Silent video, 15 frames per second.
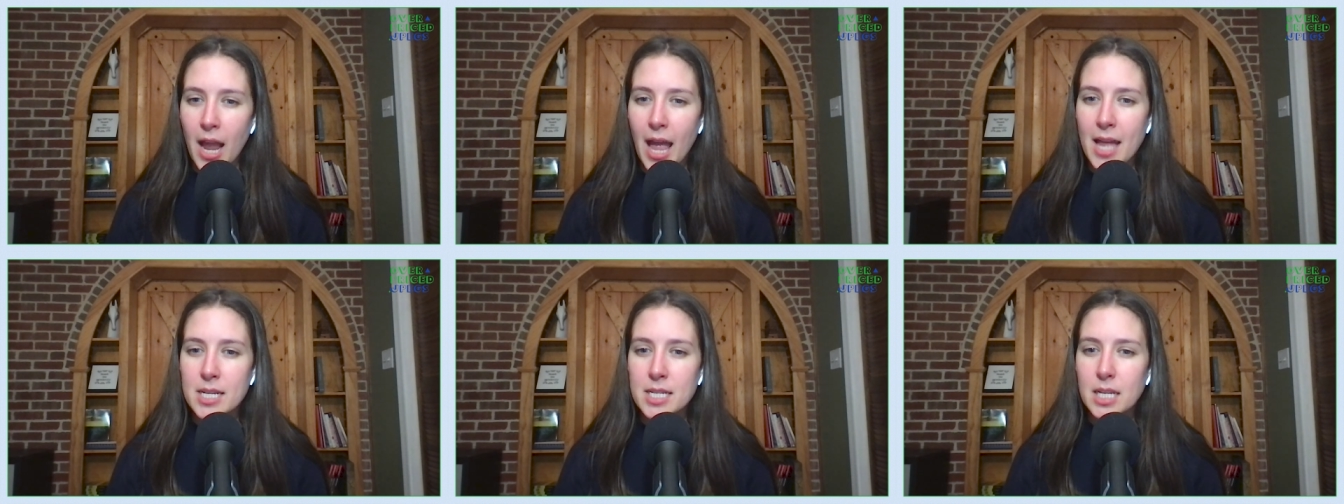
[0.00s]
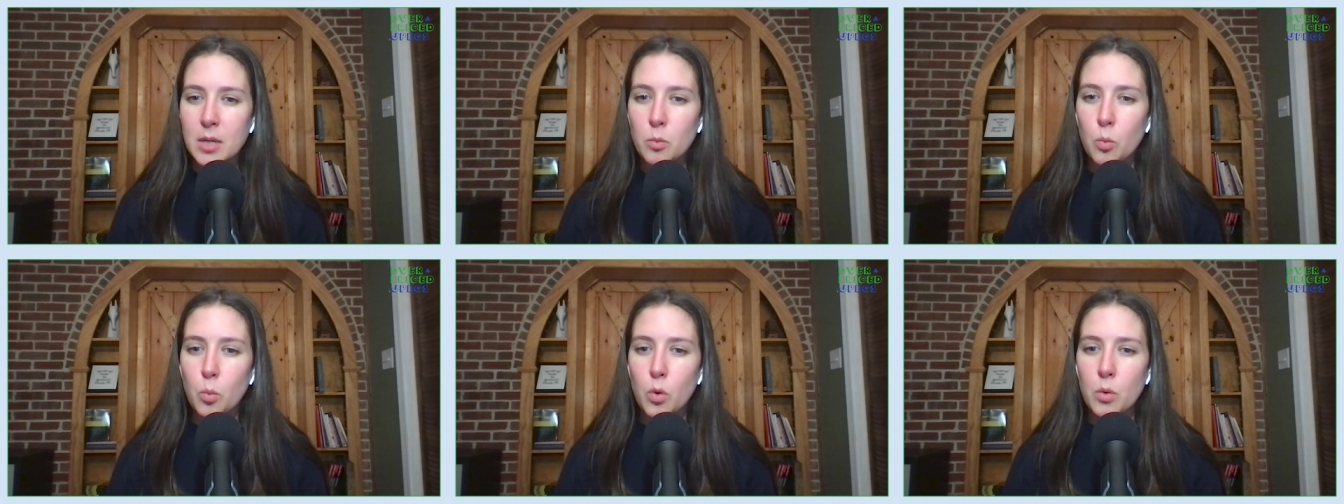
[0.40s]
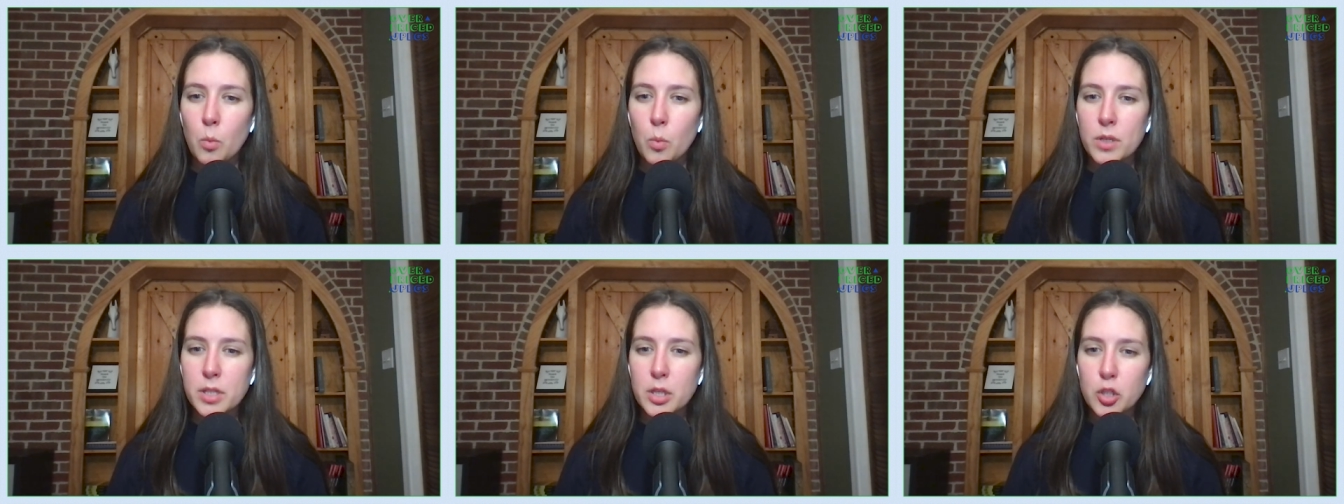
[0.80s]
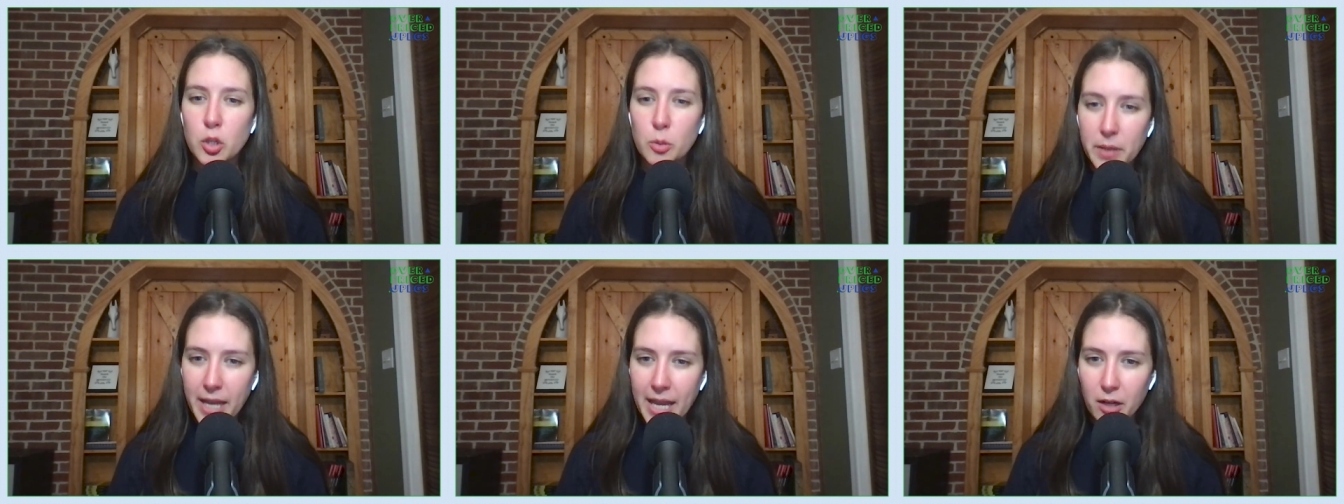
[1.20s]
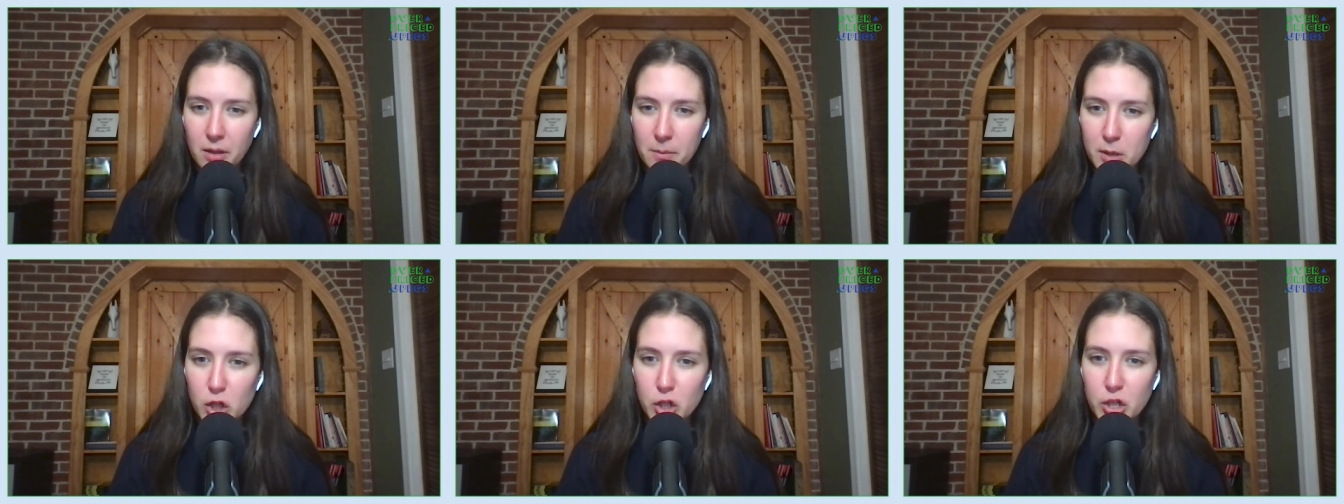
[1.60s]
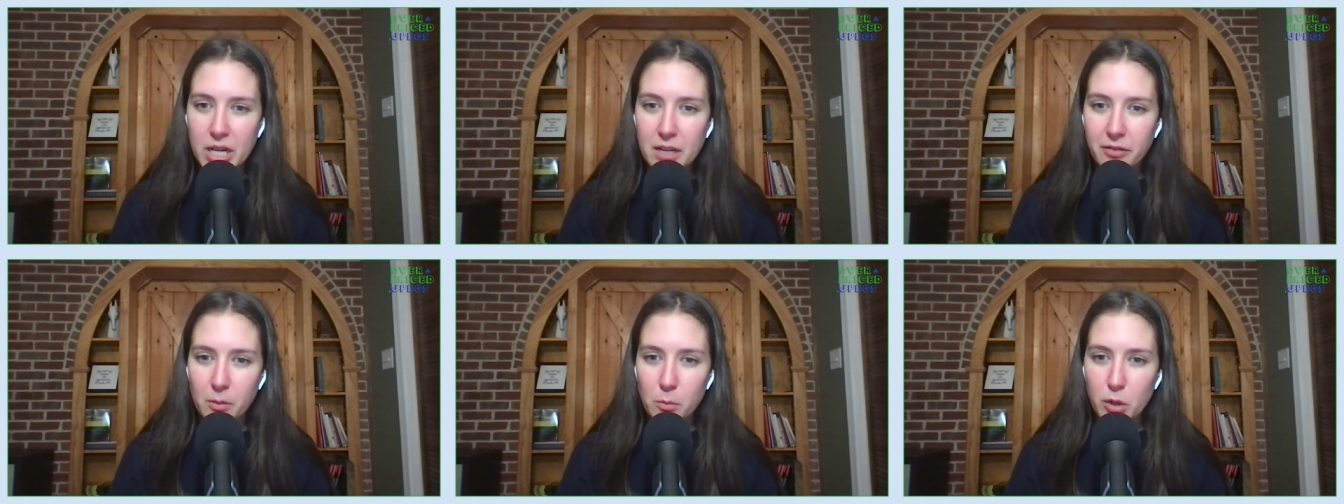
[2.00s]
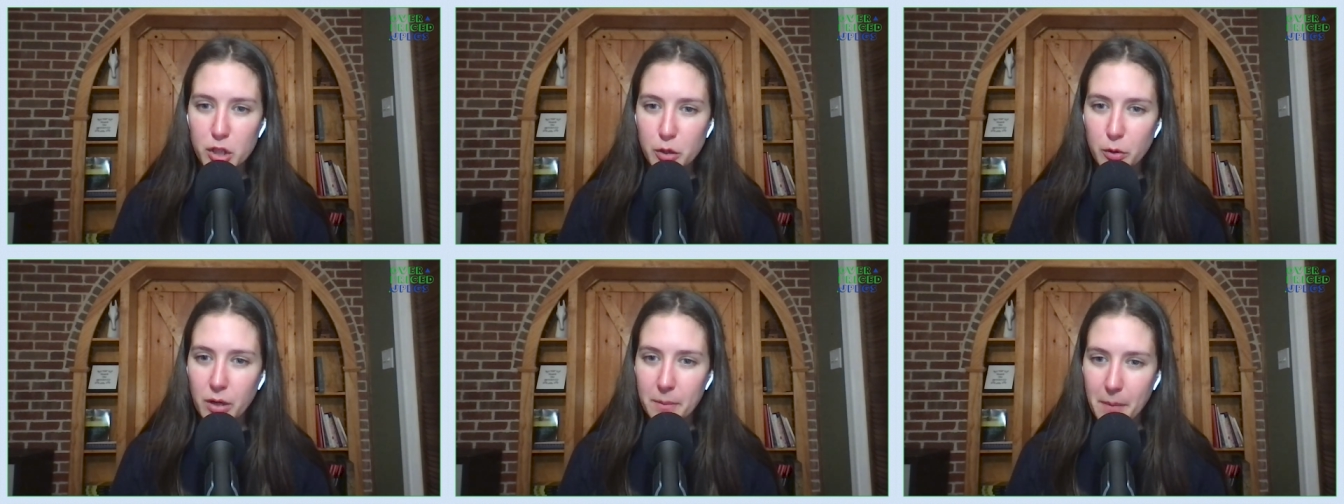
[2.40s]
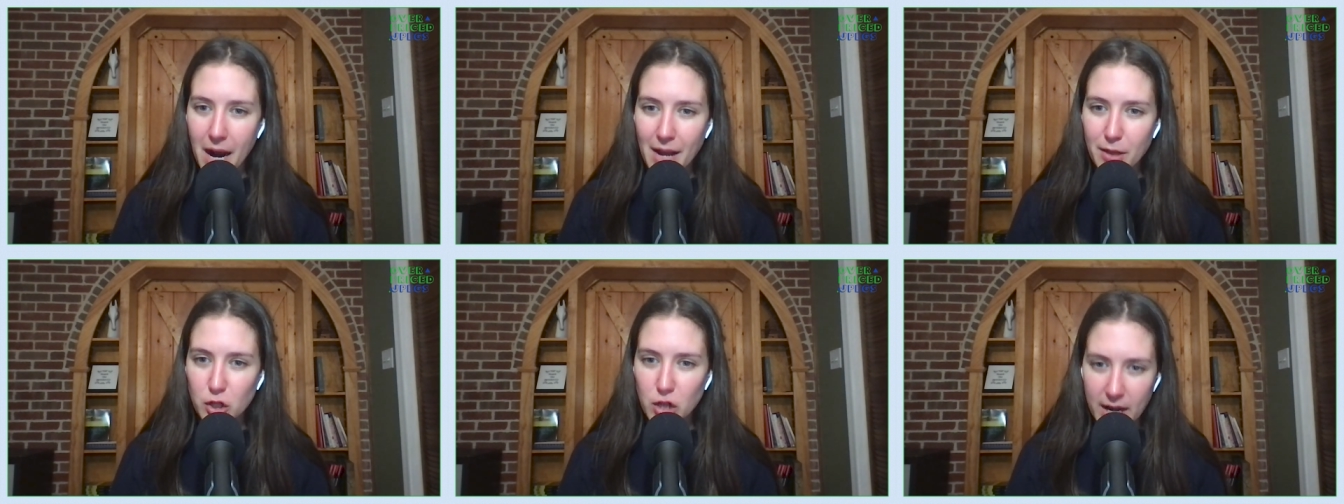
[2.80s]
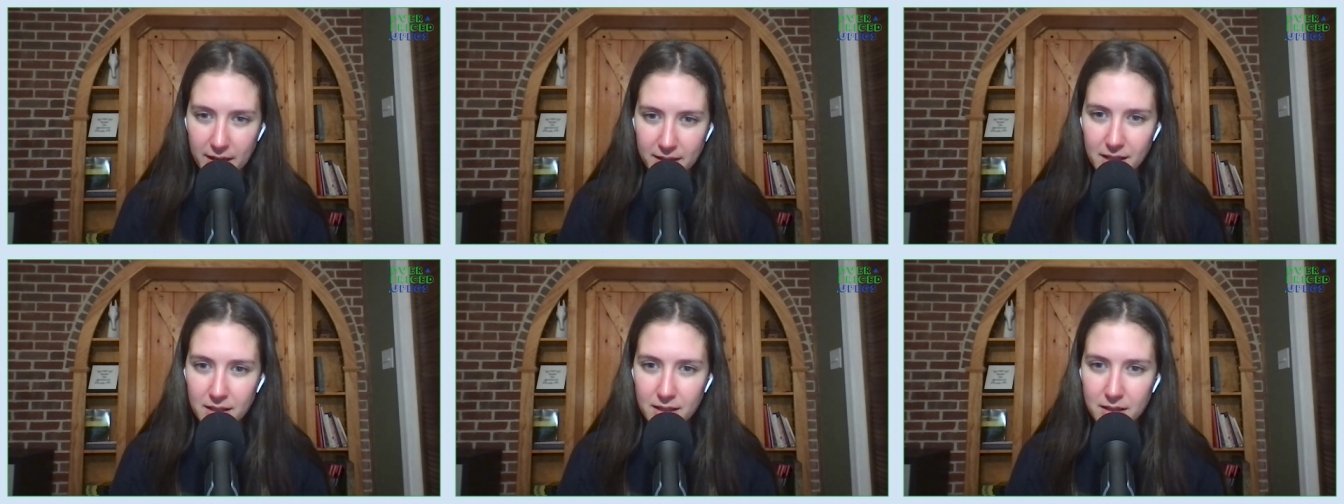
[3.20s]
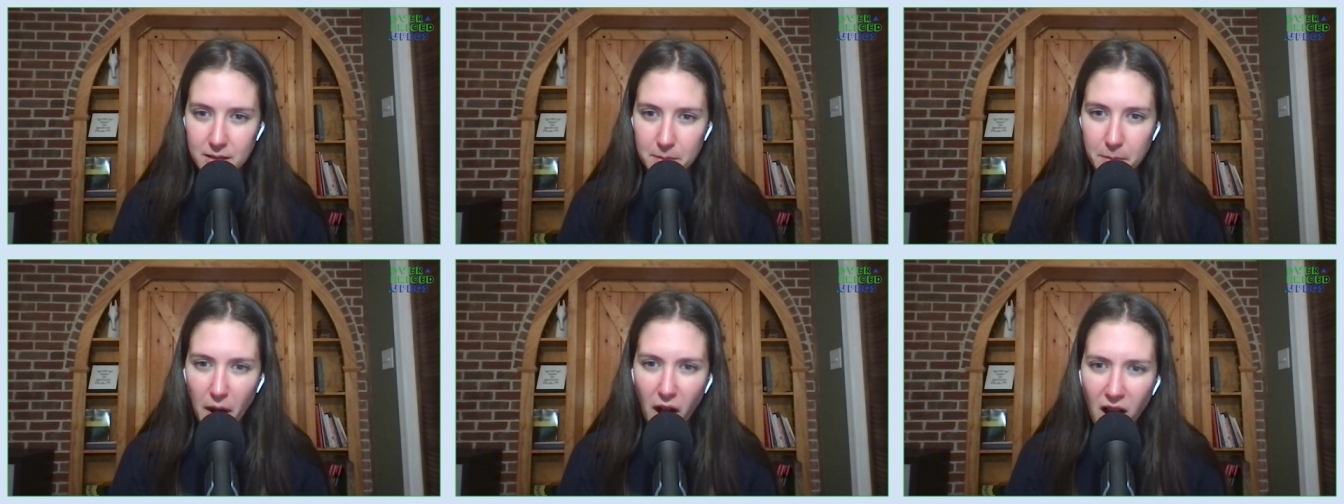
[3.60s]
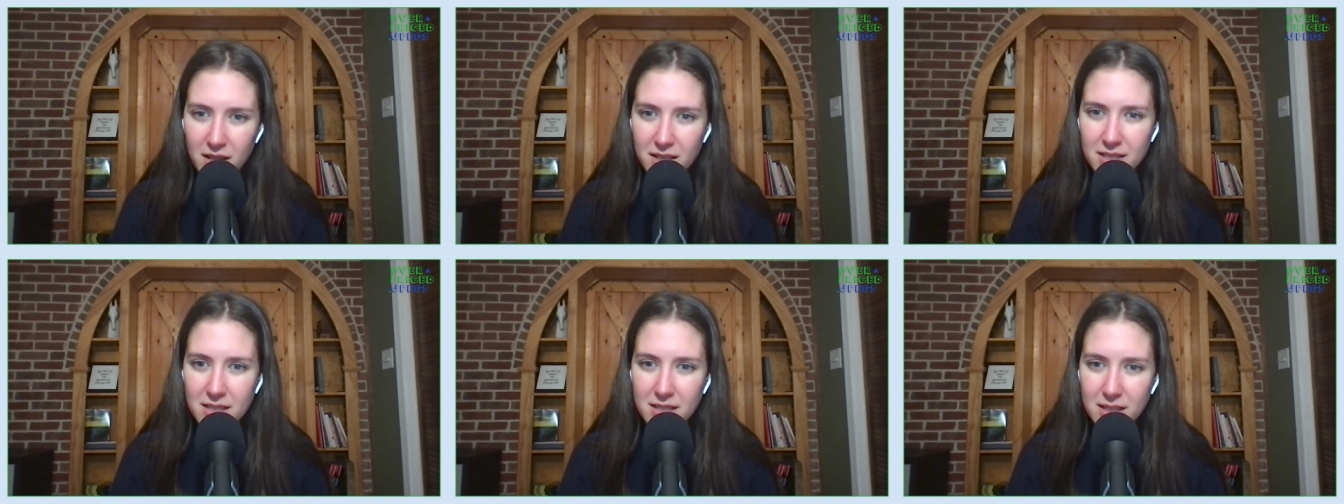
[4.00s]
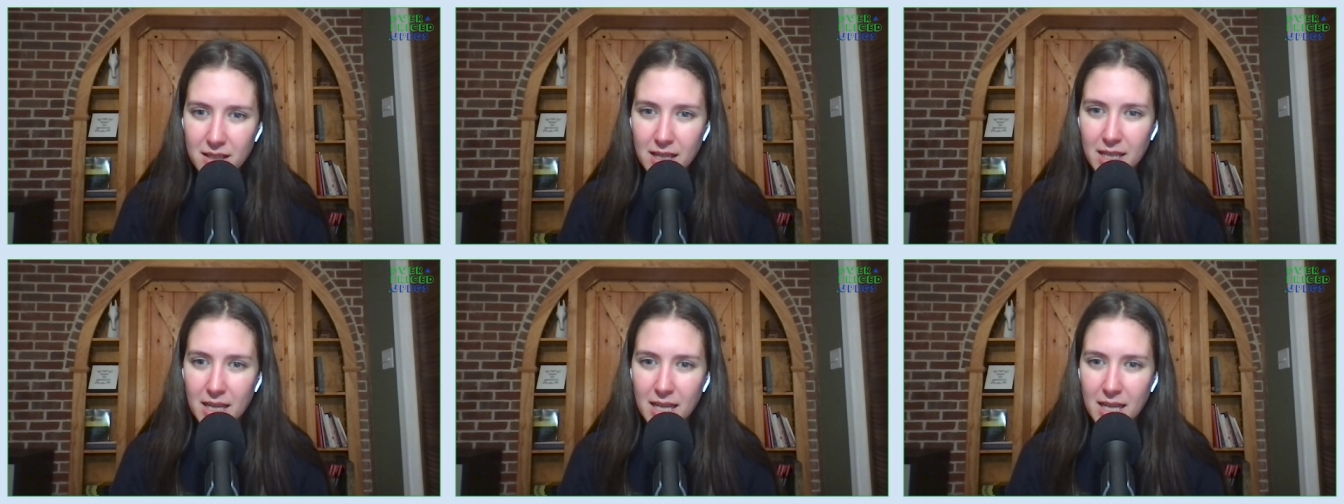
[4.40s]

And was the duplicator the machine from which you could buy the Genesis box in,